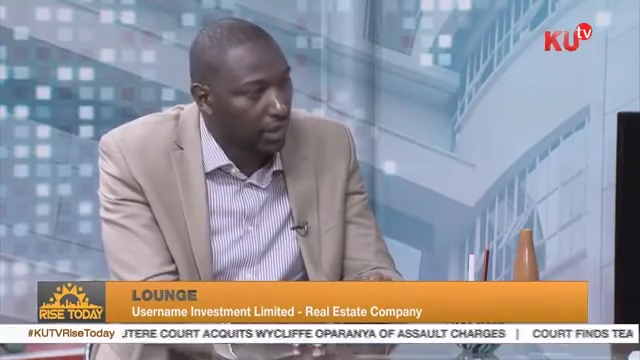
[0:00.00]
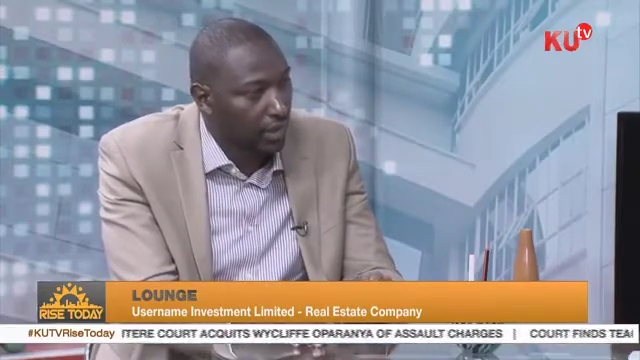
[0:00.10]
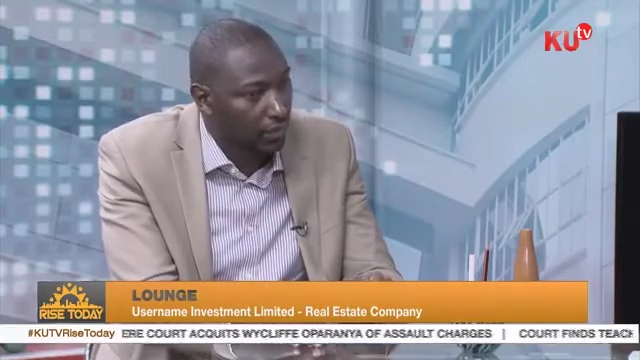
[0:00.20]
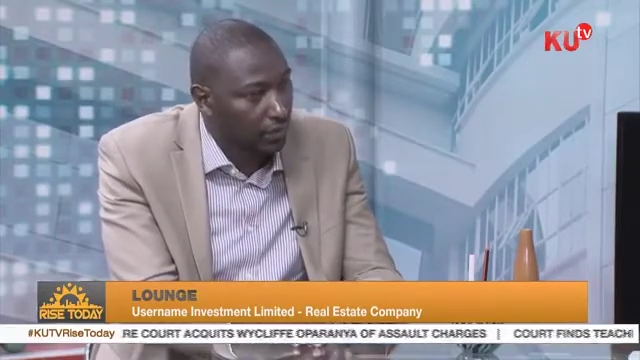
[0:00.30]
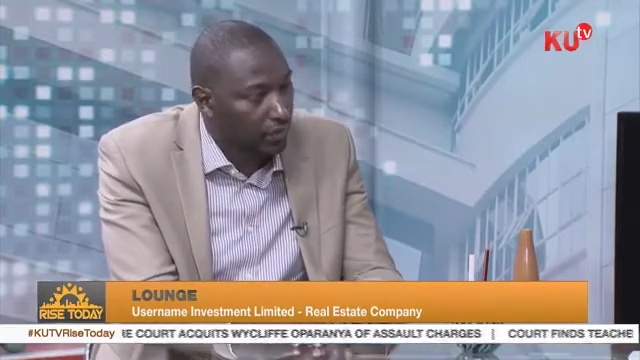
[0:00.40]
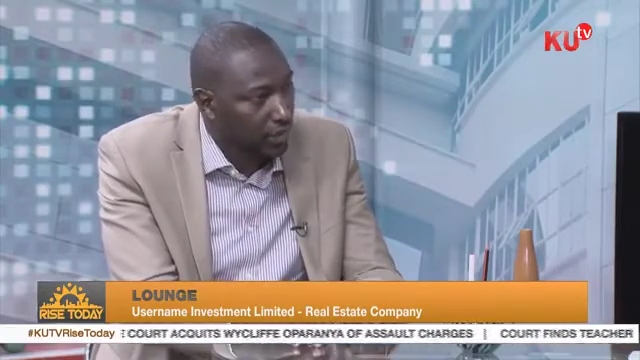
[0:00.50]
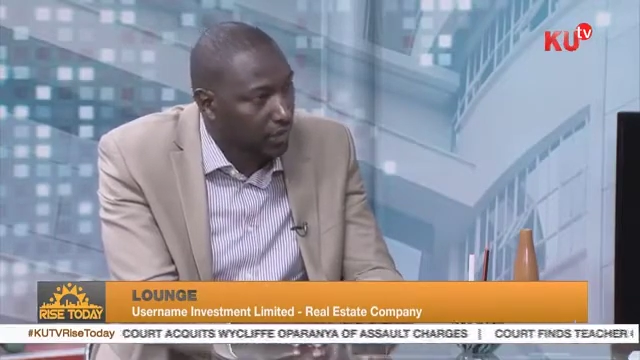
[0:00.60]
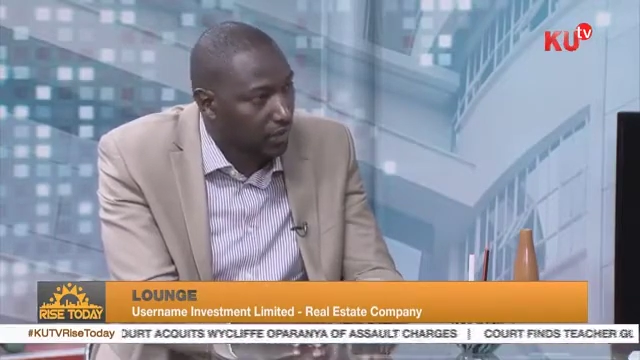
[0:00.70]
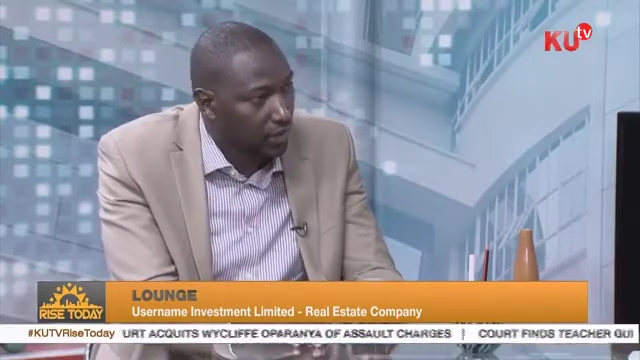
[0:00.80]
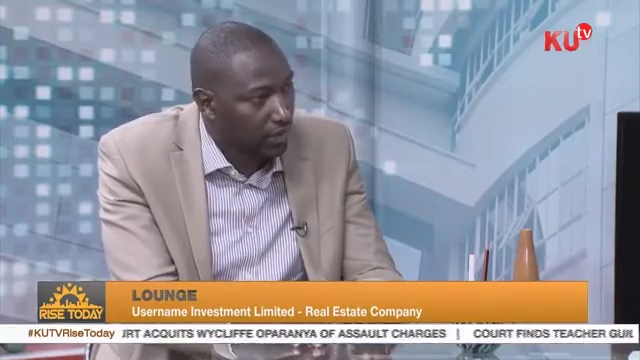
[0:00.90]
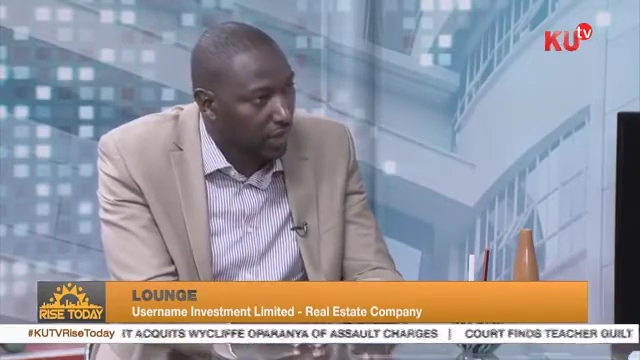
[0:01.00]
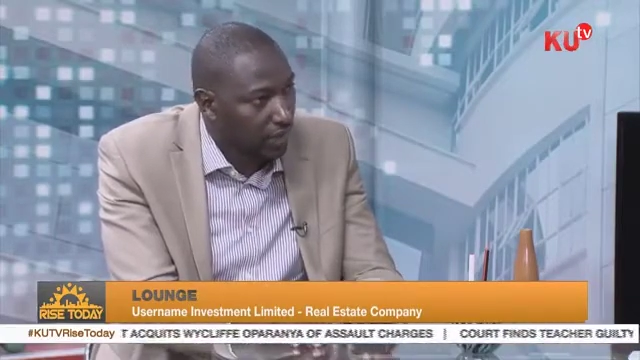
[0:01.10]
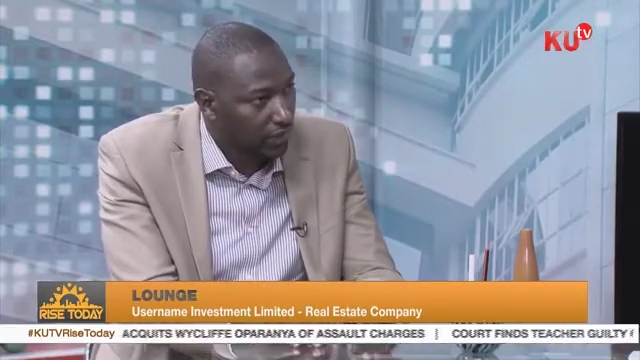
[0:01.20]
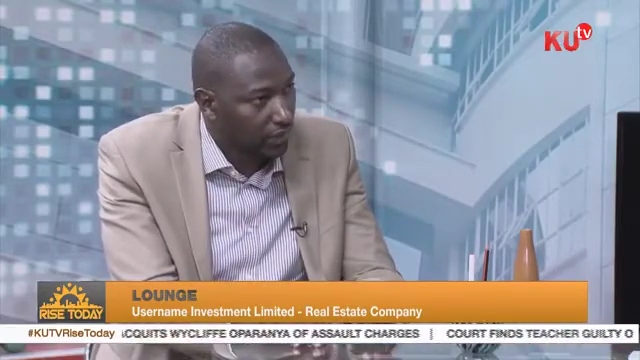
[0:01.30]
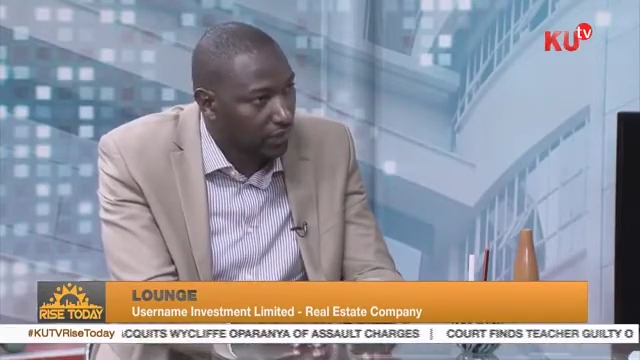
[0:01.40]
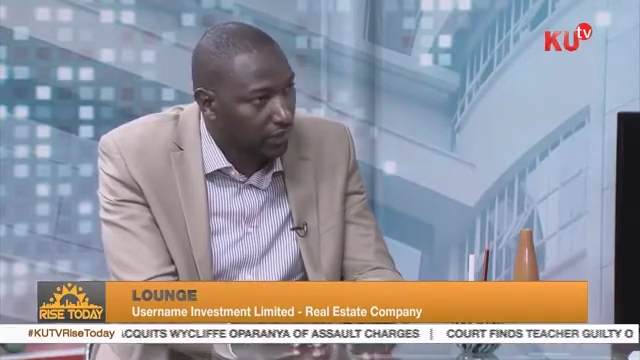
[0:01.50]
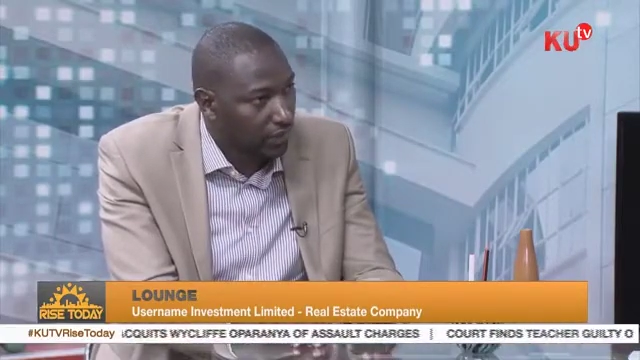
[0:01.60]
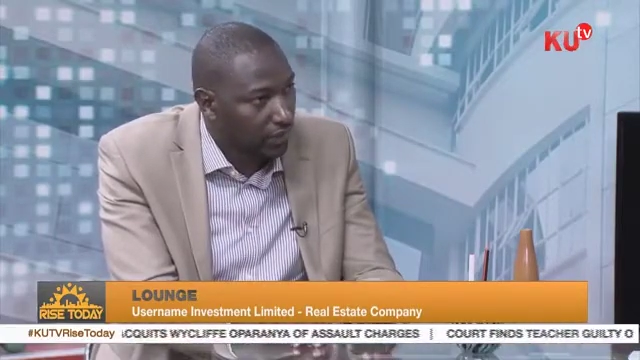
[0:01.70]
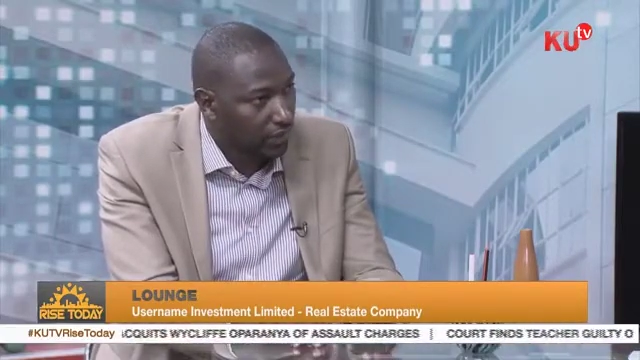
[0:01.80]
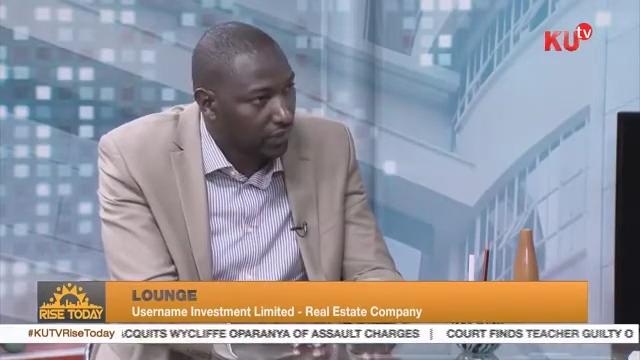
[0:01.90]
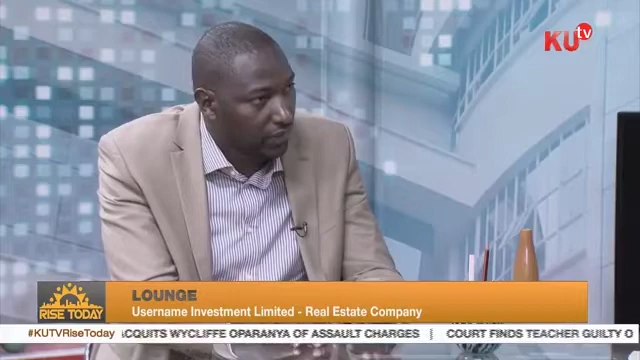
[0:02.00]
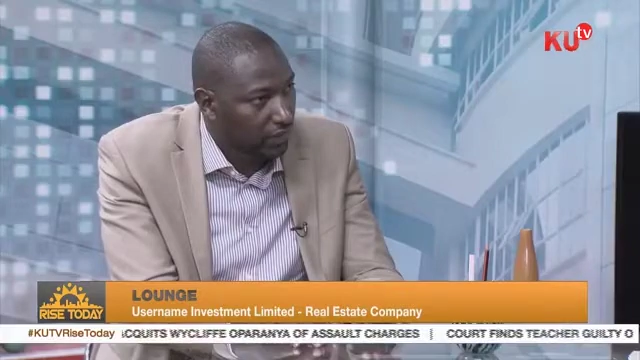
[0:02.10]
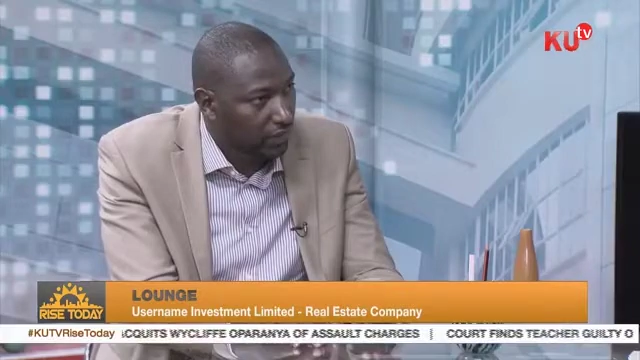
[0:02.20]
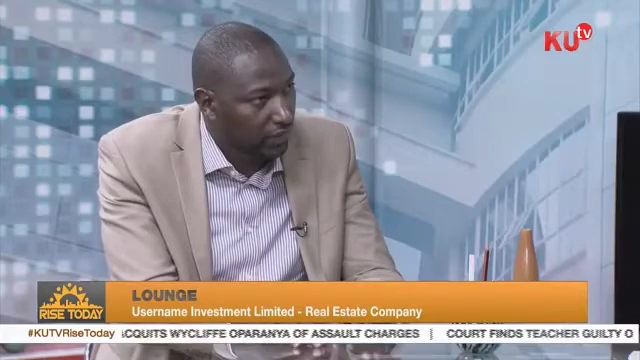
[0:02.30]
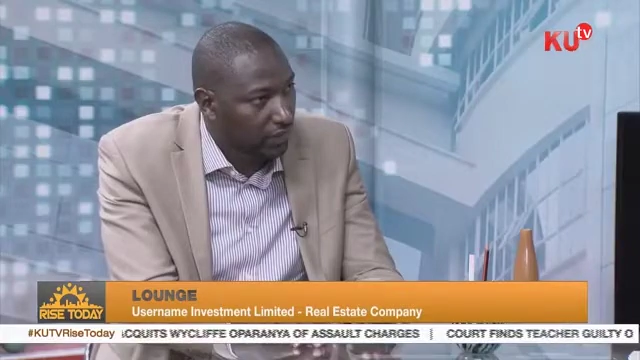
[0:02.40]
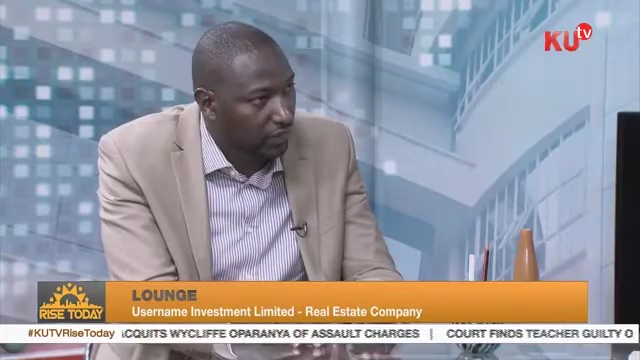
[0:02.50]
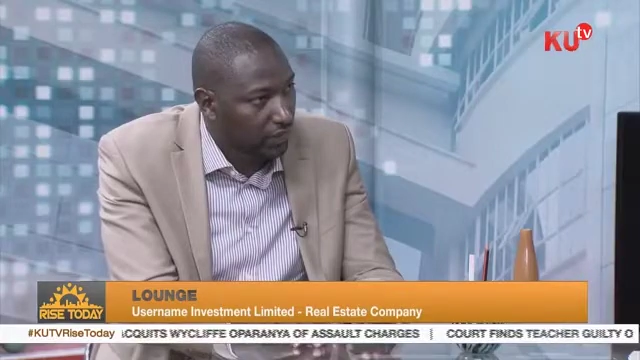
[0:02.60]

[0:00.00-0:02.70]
construct your own house. And that